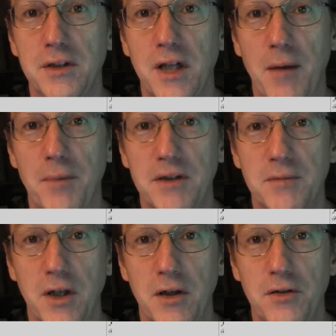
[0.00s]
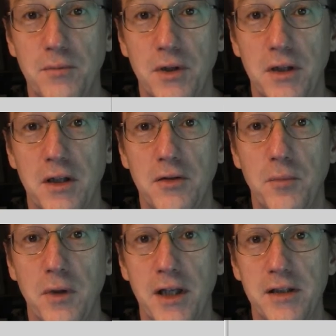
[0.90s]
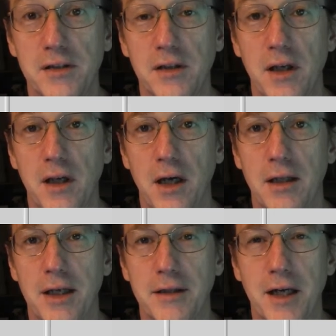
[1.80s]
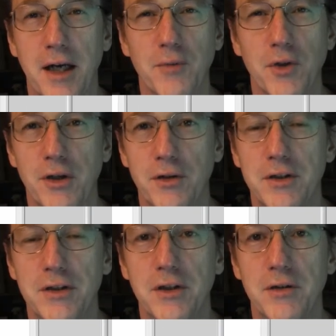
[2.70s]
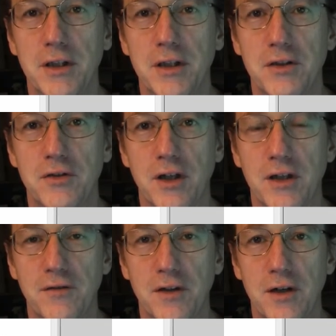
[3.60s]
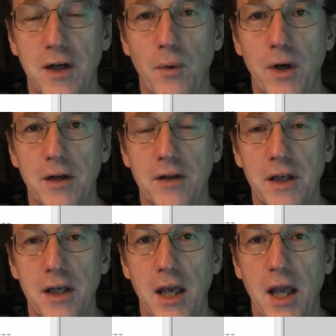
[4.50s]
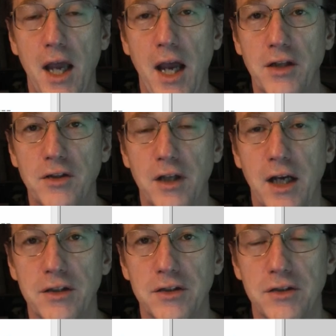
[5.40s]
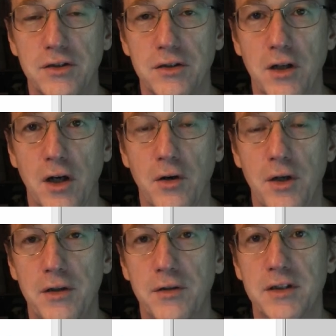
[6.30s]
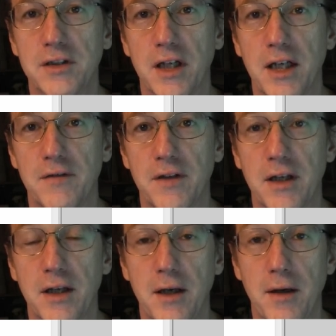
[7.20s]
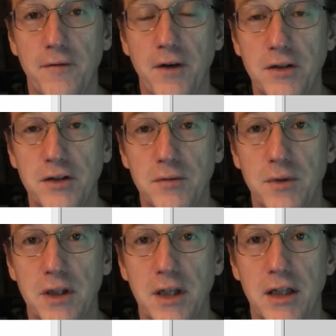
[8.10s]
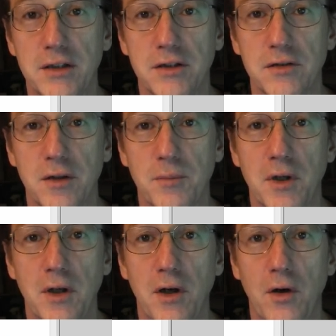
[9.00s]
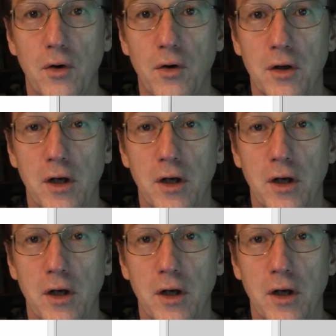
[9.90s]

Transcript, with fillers: copy some code, put it in a new place. A lot of times all there is to it is trying to figure out where the actual action should go, either inside of a function within ActionScript or